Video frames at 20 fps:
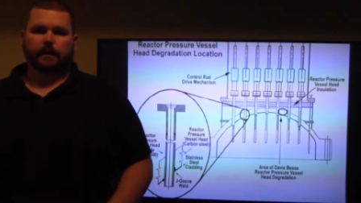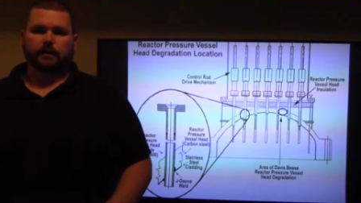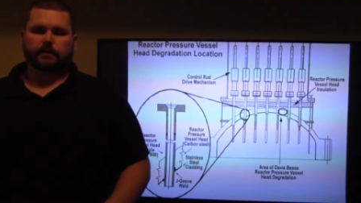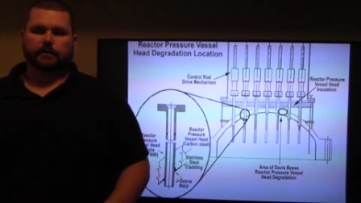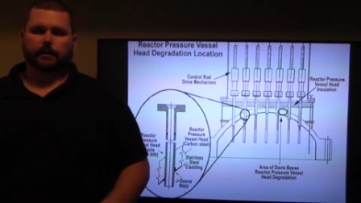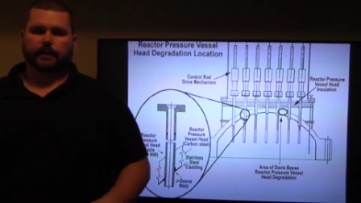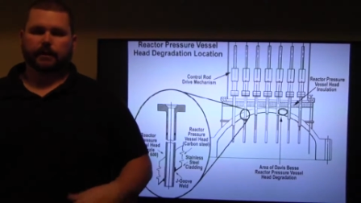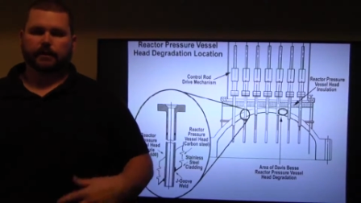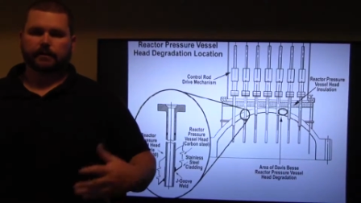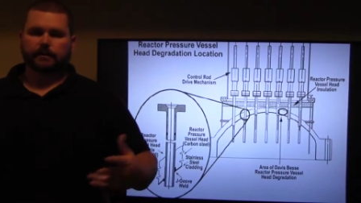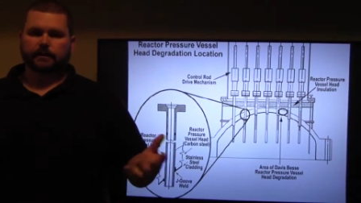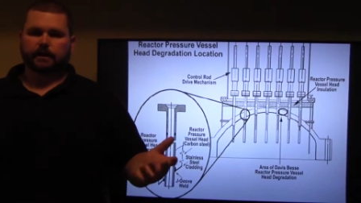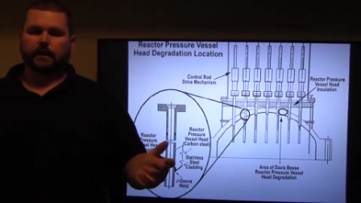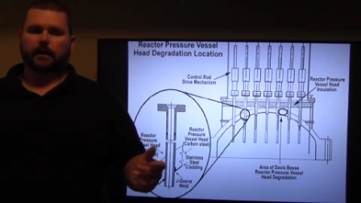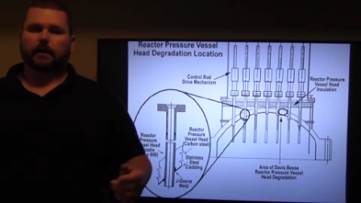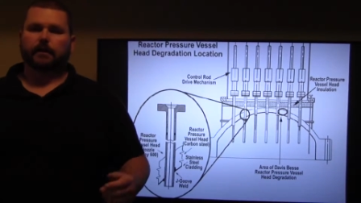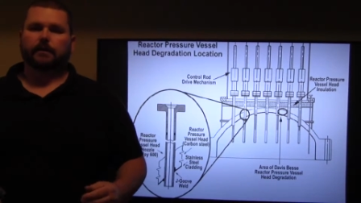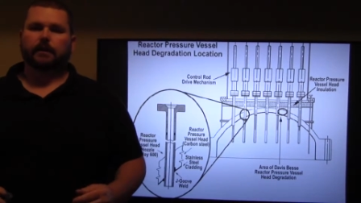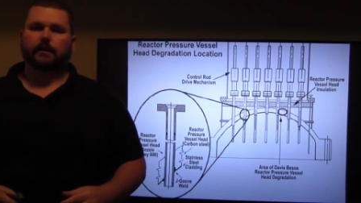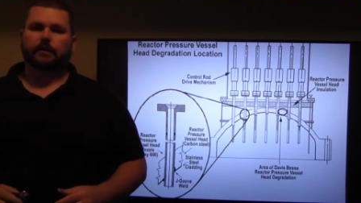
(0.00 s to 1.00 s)
So here's
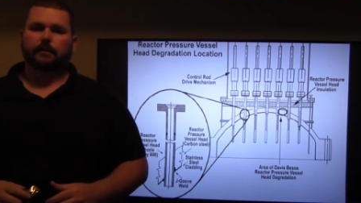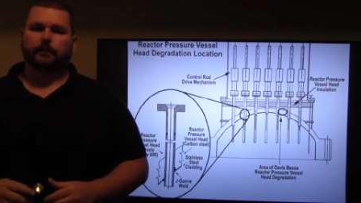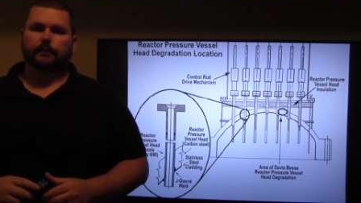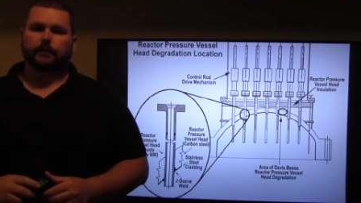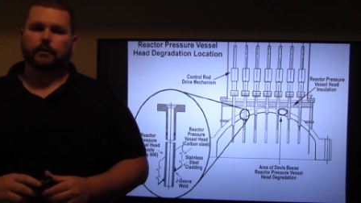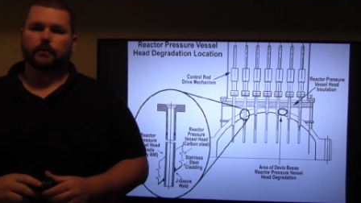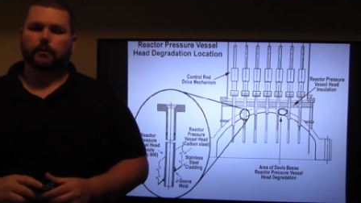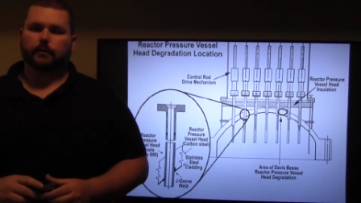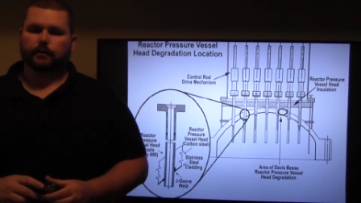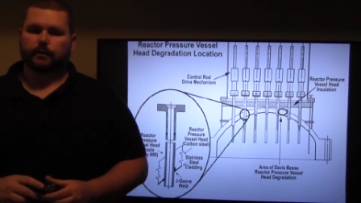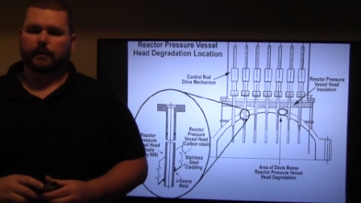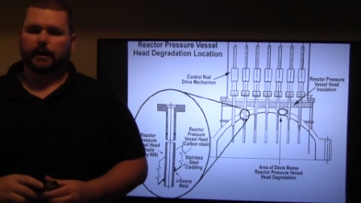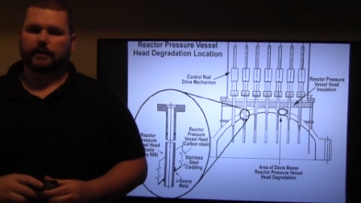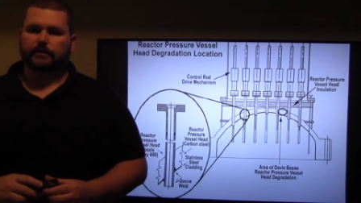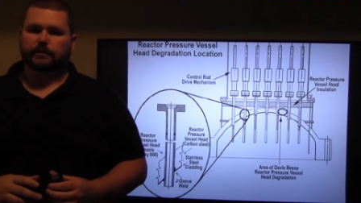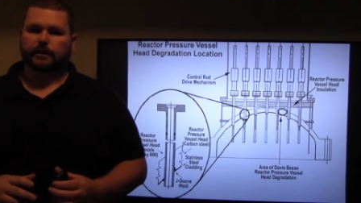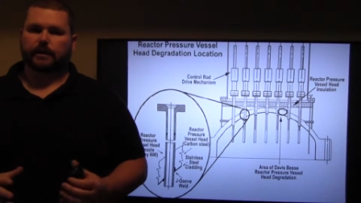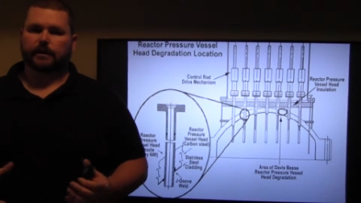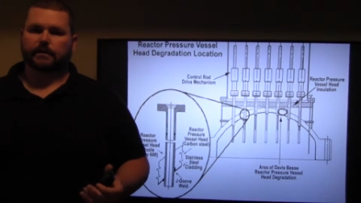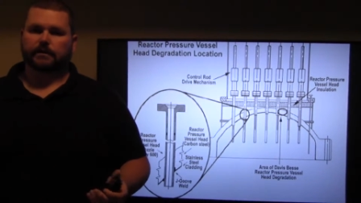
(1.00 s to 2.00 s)
another view of the
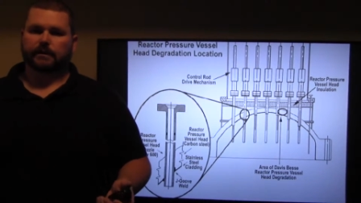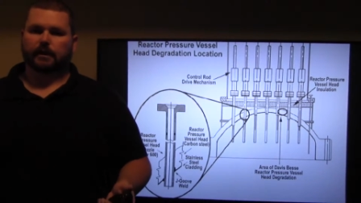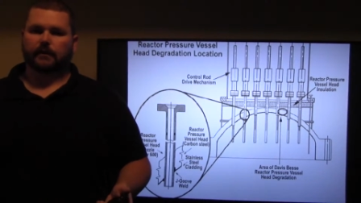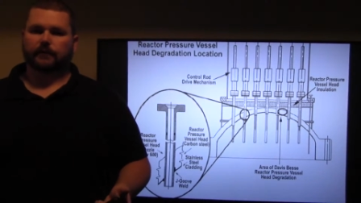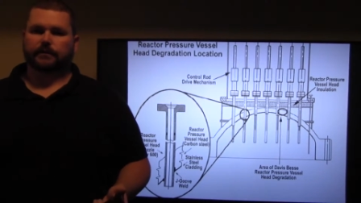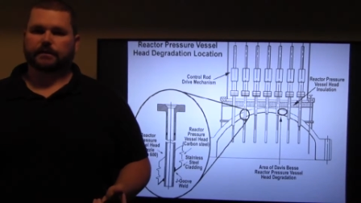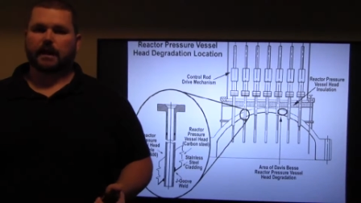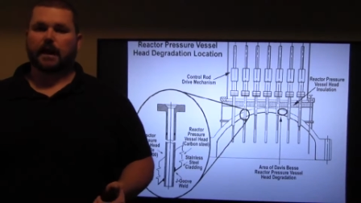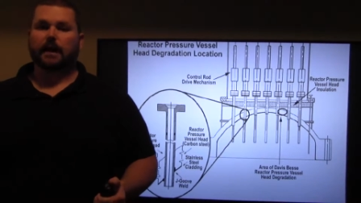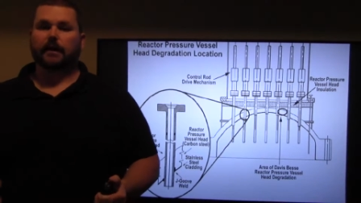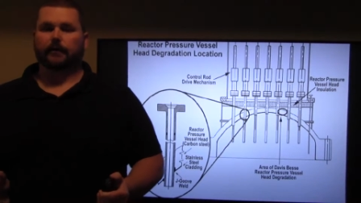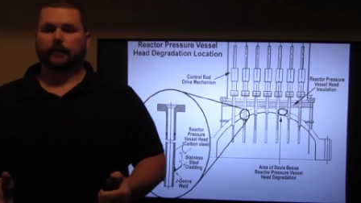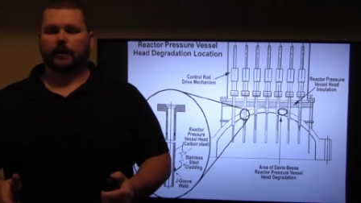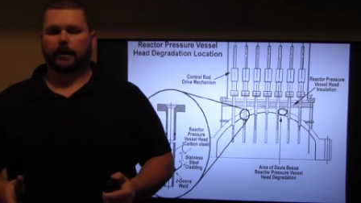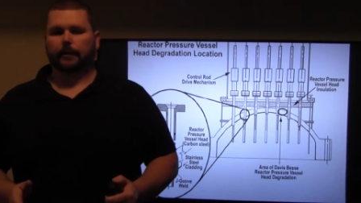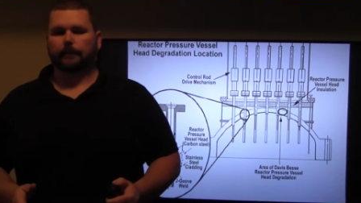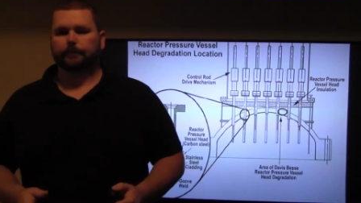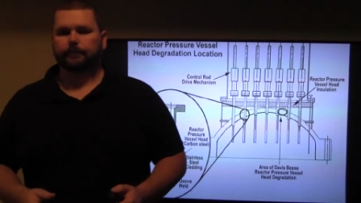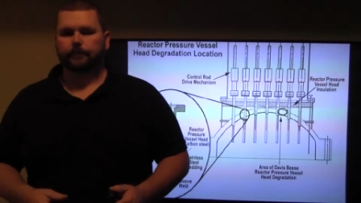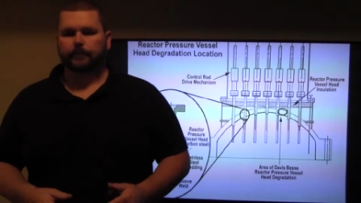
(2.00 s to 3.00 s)
reactor head itself, a
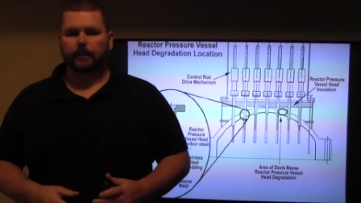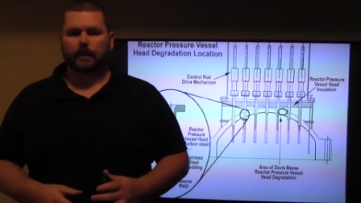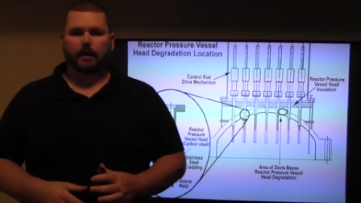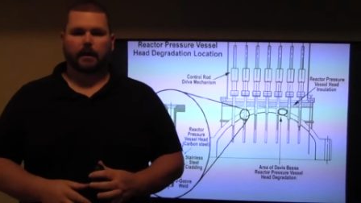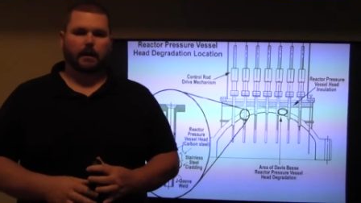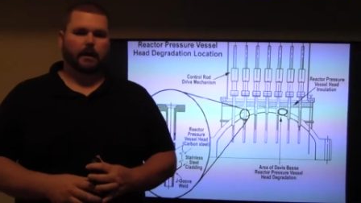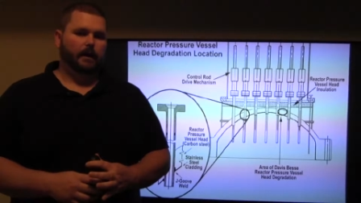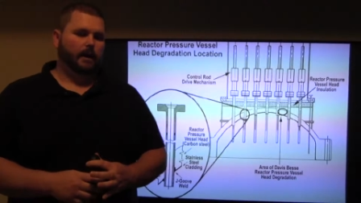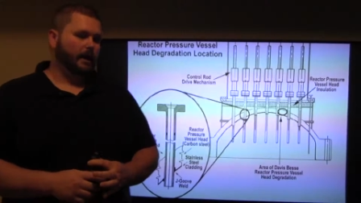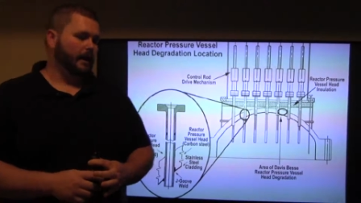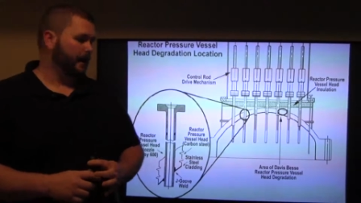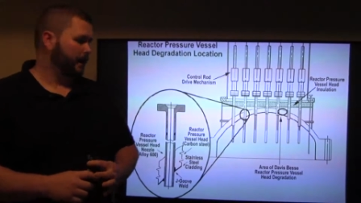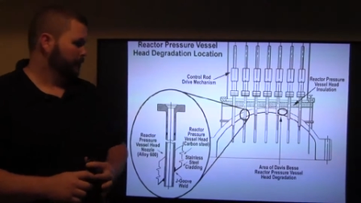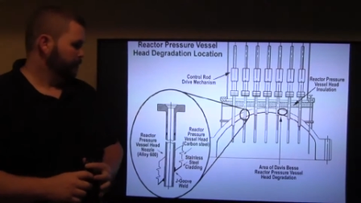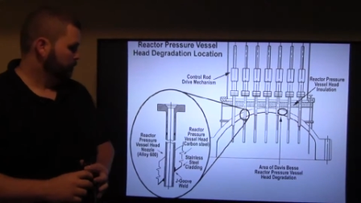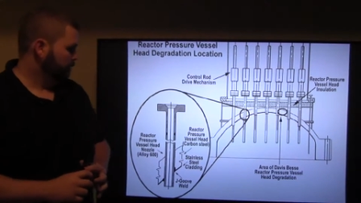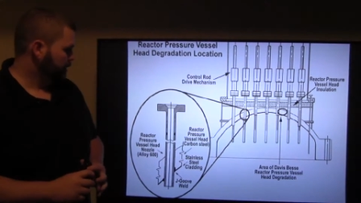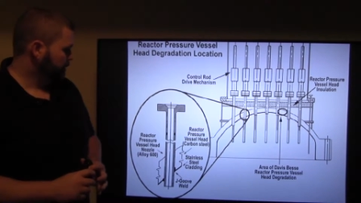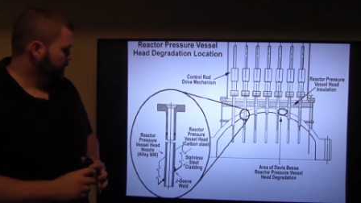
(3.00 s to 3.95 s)
diagram. And